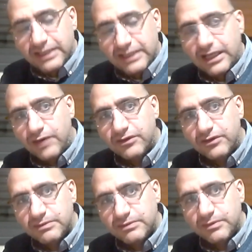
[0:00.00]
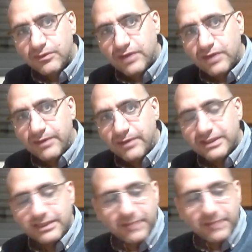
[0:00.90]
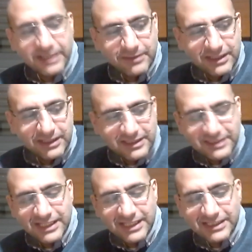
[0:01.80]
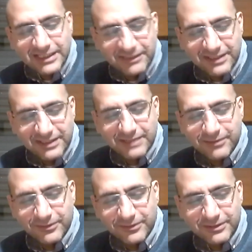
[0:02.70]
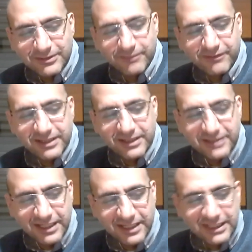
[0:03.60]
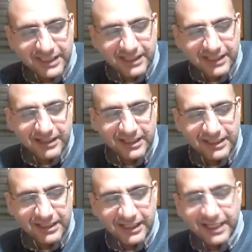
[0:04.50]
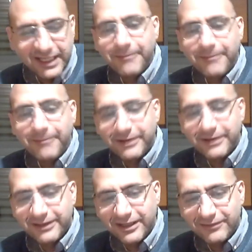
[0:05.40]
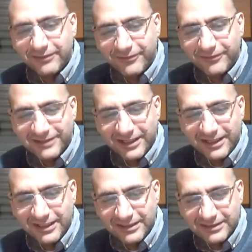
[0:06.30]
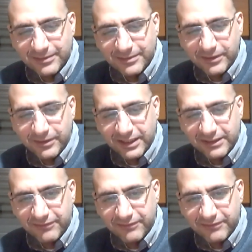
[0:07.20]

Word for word: Now there's people who come and say, but I mean, it's actually very similar to some of the Israelis, like creating like an apartheid for Israelis somehow, like a